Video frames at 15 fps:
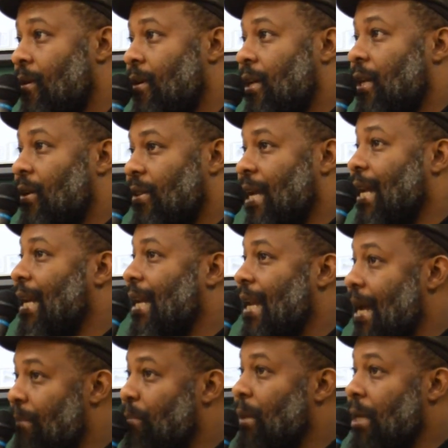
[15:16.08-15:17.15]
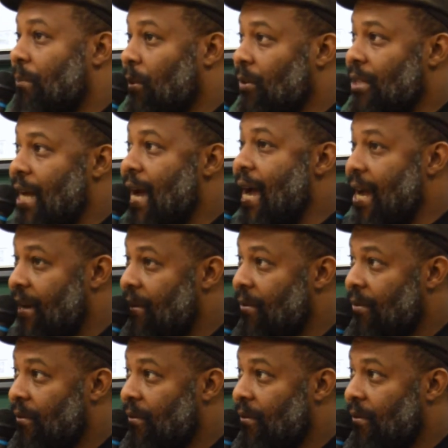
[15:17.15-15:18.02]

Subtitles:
You know, they let people die.